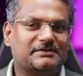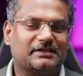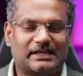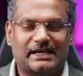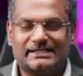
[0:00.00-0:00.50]

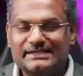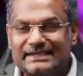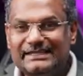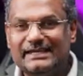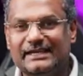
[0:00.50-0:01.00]
It keeps the
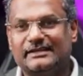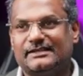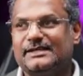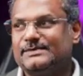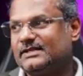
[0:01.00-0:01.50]
class
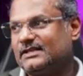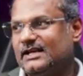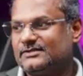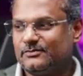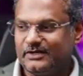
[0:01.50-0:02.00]
thinking. It
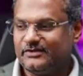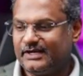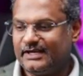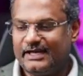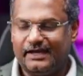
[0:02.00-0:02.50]
keeps the
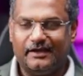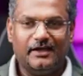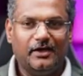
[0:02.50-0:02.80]
class wondering,